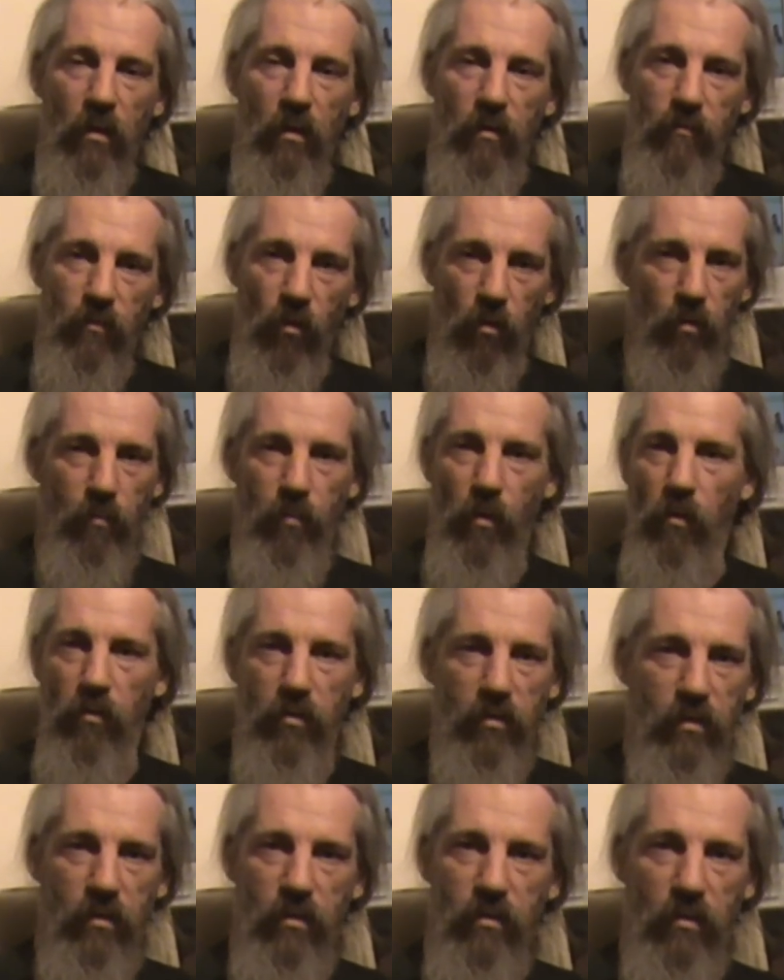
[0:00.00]
Got the
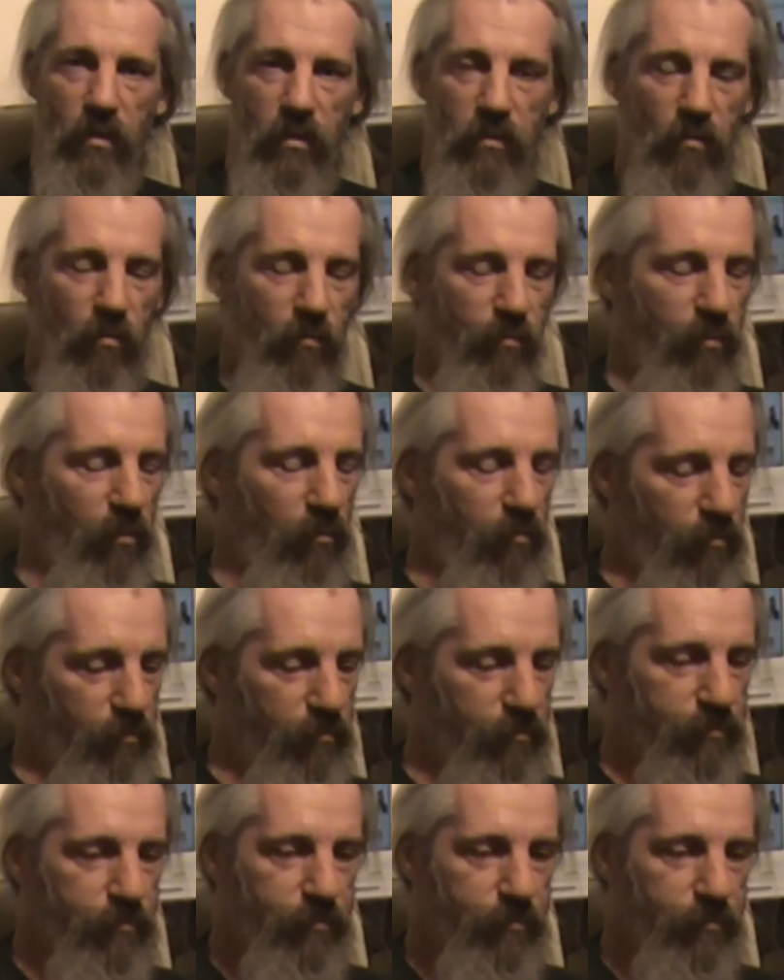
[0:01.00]
boxes, that's not a problem,